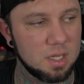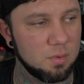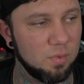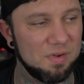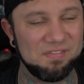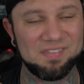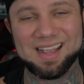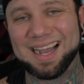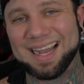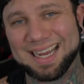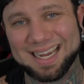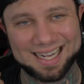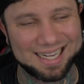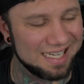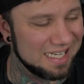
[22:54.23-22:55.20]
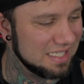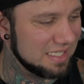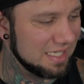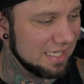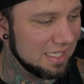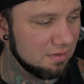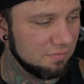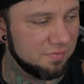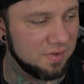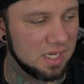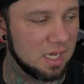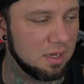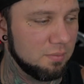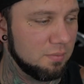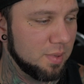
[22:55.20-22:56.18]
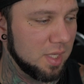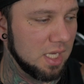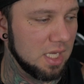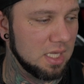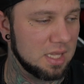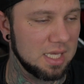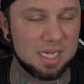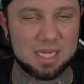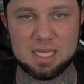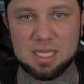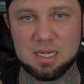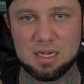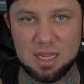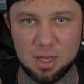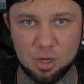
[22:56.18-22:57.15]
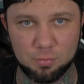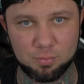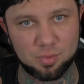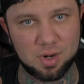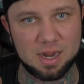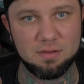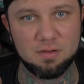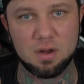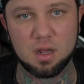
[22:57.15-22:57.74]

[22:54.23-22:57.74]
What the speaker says: We've got guys in VIP that can help write,